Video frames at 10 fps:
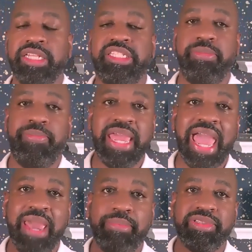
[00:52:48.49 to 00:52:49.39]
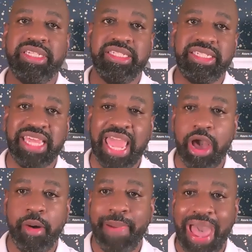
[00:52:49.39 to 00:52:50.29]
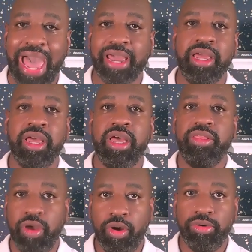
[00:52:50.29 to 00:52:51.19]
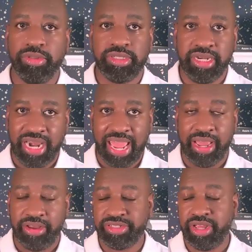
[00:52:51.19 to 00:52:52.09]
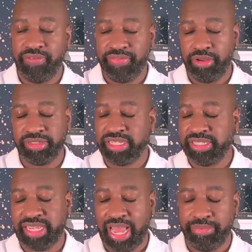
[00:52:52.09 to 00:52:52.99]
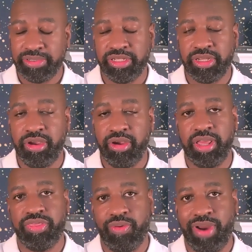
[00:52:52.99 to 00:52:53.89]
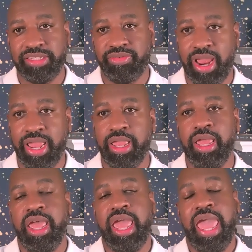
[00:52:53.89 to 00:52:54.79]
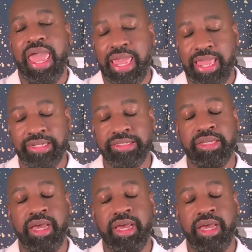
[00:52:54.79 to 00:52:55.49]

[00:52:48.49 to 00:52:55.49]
to be able to scale back those nails of those cybersecurity threats, right? And